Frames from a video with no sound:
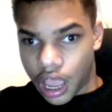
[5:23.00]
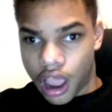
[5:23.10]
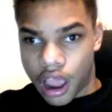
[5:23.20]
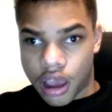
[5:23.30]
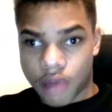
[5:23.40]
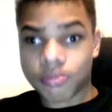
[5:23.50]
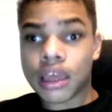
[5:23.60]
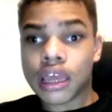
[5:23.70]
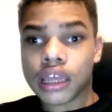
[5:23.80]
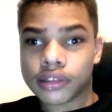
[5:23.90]
Um,
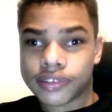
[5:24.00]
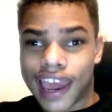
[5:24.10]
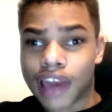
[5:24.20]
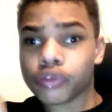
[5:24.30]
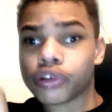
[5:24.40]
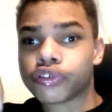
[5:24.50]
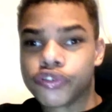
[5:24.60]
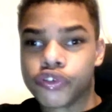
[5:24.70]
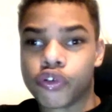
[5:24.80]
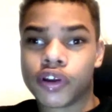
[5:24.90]
download
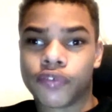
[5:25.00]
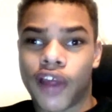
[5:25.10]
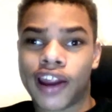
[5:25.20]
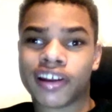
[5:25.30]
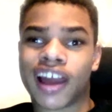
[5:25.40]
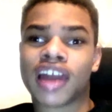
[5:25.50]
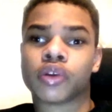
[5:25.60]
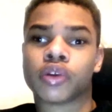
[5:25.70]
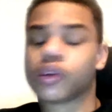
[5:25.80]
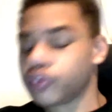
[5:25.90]
Storyfire
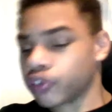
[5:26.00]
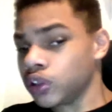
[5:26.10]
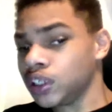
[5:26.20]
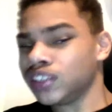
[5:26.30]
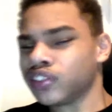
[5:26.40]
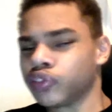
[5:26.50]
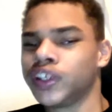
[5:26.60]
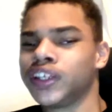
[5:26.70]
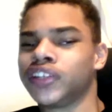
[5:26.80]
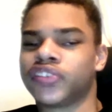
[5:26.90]
guys or join
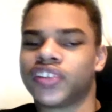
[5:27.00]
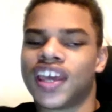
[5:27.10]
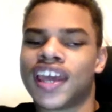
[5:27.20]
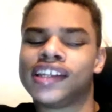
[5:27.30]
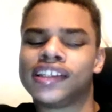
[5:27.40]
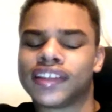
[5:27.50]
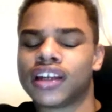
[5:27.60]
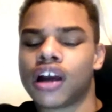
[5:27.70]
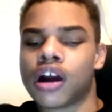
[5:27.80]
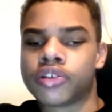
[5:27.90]
Twitch,
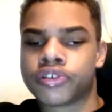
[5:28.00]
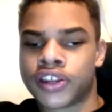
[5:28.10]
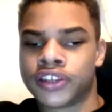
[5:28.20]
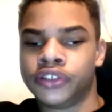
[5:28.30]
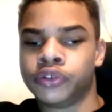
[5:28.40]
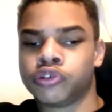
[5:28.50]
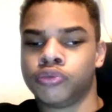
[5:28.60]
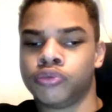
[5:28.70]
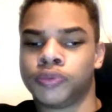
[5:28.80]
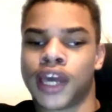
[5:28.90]
anything other than
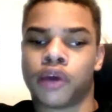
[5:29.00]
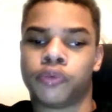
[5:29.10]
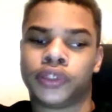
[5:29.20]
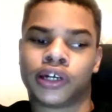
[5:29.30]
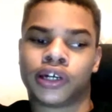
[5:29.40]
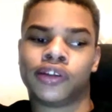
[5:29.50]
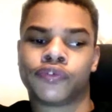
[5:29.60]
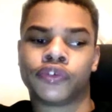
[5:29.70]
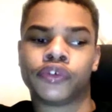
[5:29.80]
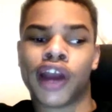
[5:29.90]
YouTube now, because
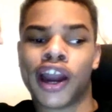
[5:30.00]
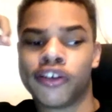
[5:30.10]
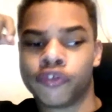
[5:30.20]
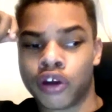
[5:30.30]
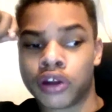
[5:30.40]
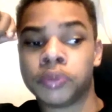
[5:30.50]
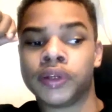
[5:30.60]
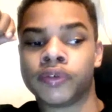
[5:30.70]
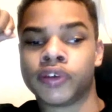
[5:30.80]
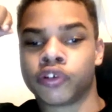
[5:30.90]
if you guys want to
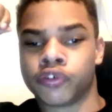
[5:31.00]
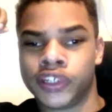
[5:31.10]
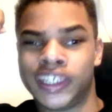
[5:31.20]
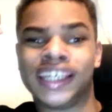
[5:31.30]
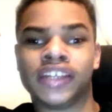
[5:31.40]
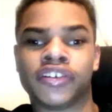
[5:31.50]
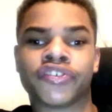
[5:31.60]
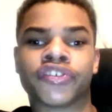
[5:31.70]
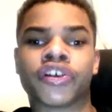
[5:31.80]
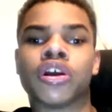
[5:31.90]
be real
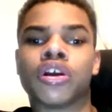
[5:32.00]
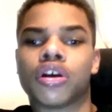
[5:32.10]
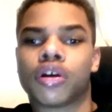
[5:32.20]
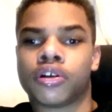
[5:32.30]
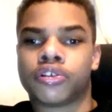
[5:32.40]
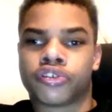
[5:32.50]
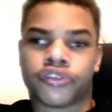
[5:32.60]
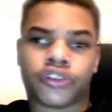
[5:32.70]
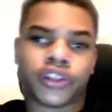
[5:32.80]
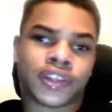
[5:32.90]
creators or
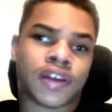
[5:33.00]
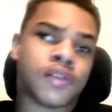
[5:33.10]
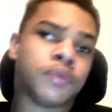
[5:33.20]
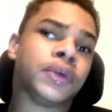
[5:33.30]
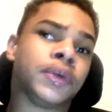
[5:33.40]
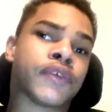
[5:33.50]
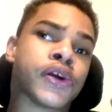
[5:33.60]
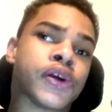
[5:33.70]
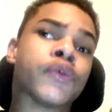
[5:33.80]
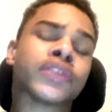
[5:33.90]
just sit there and be
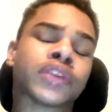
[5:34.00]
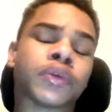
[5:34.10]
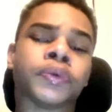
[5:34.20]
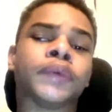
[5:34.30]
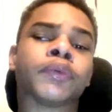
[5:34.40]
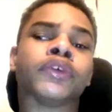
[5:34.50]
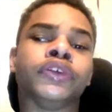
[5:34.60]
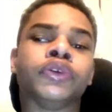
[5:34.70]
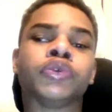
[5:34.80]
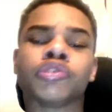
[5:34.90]
real with the people,
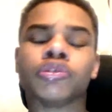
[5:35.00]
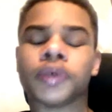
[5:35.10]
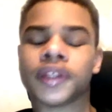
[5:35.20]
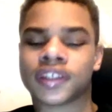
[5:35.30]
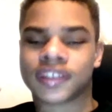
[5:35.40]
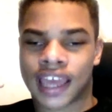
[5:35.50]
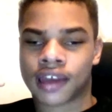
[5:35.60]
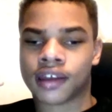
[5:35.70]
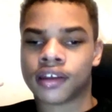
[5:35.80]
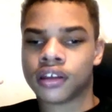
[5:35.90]
YouTube isn't
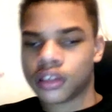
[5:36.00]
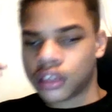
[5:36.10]
that